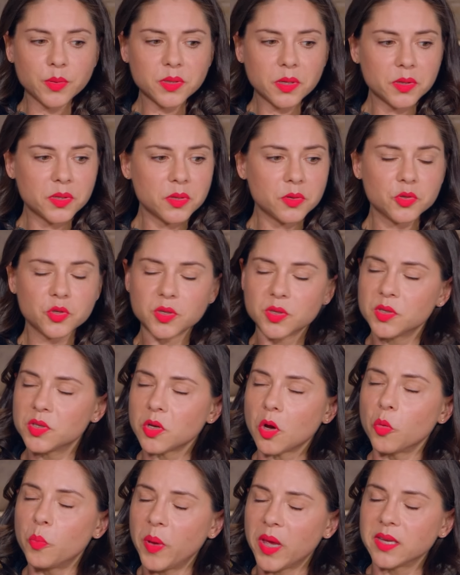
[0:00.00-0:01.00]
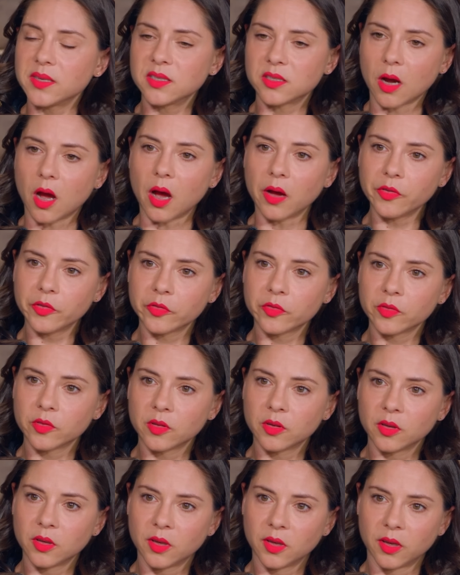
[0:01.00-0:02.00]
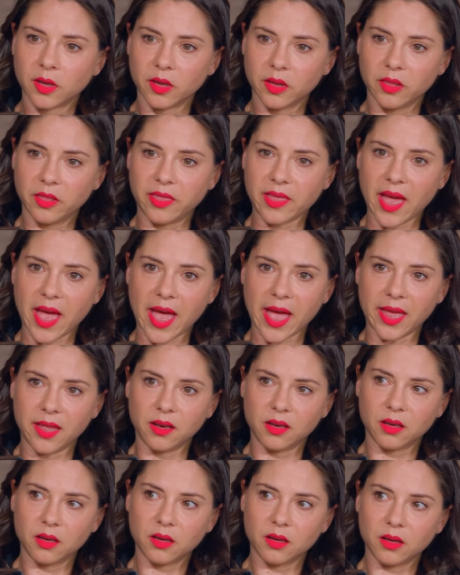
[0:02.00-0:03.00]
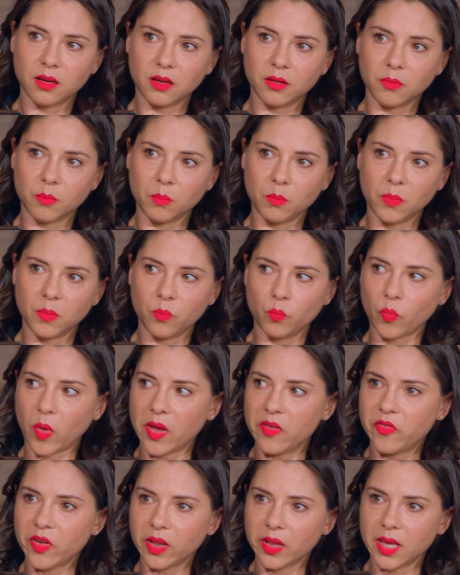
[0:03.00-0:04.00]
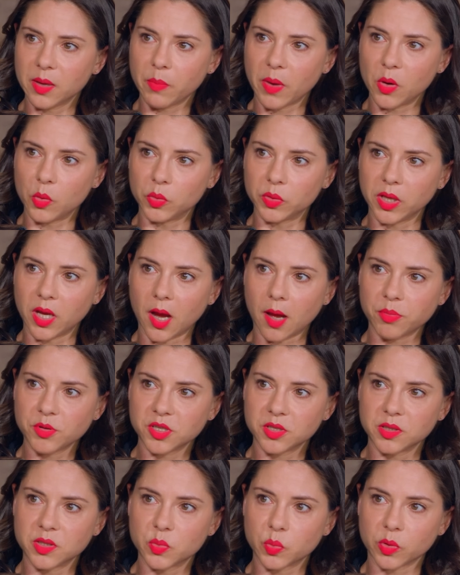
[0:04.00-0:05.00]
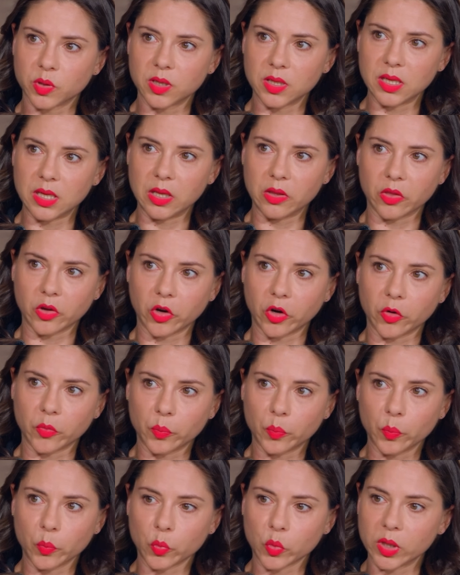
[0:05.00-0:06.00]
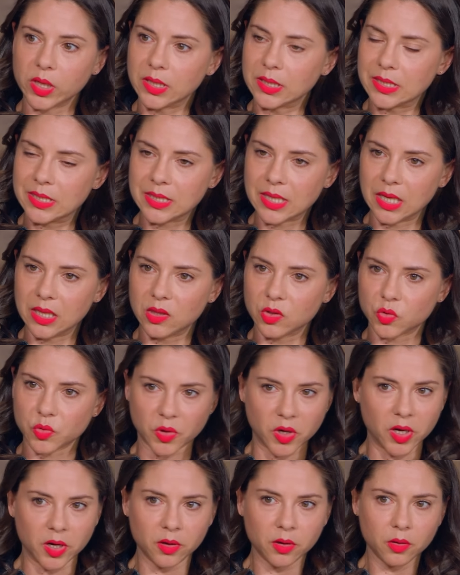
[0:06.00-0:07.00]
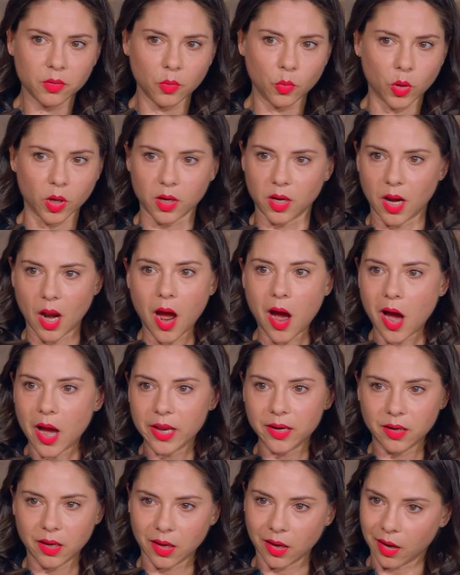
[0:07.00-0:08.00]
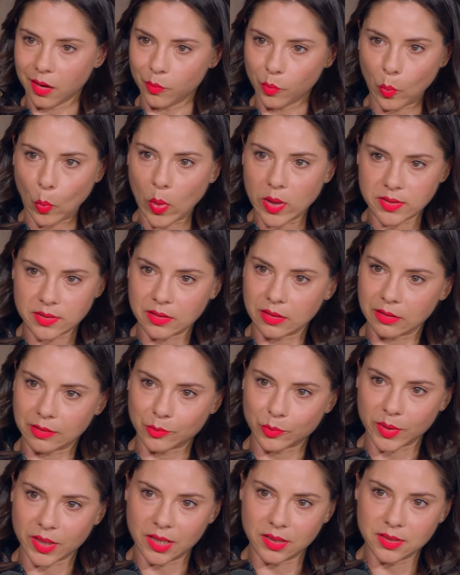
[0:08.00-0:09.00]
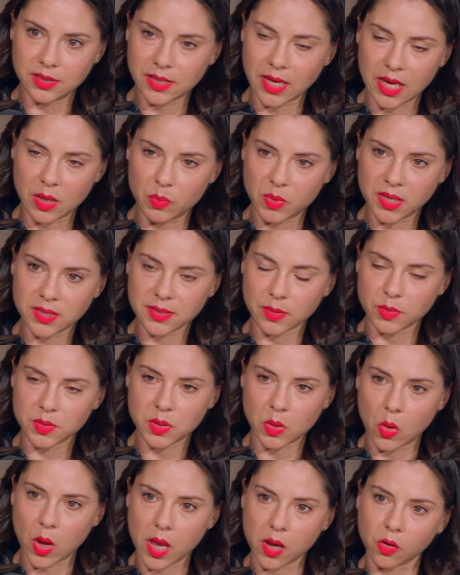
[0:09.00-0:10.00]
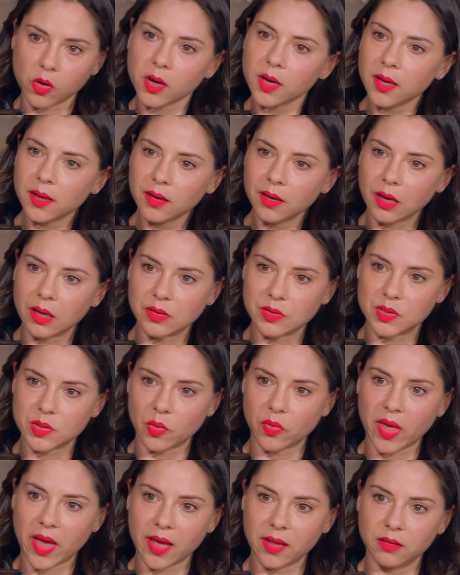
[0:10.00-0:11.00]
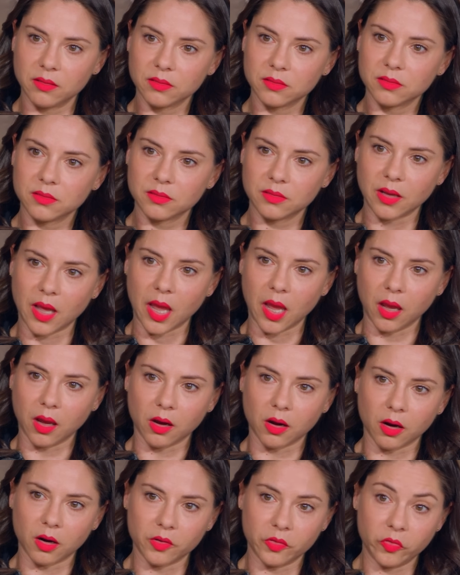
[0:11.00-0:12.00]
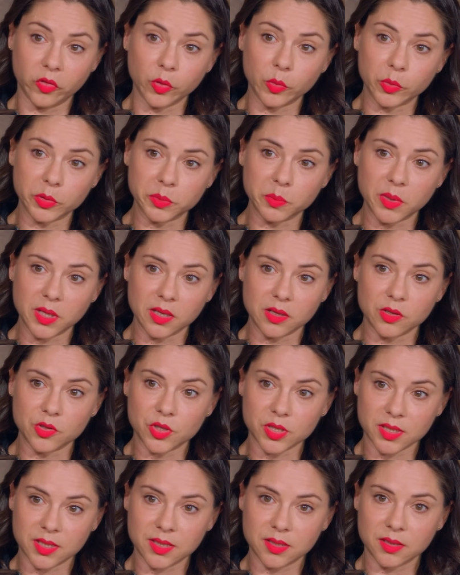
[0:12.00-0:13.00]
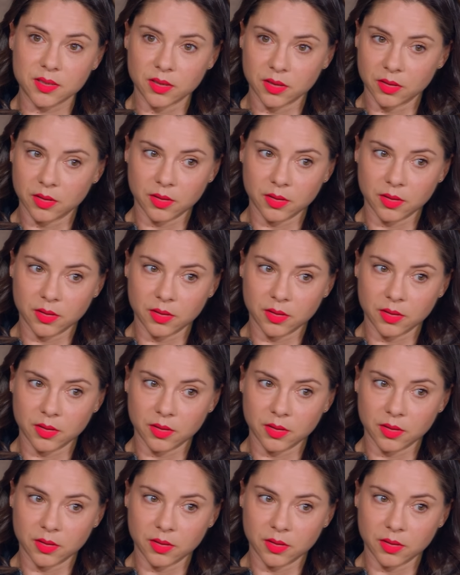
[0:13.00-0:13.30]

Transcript: was also just so pissed off that I felt like my only options were to either reinstate the drug or not. And I wasn't going to reinstate because I was so angry. And so that anger fueled me to just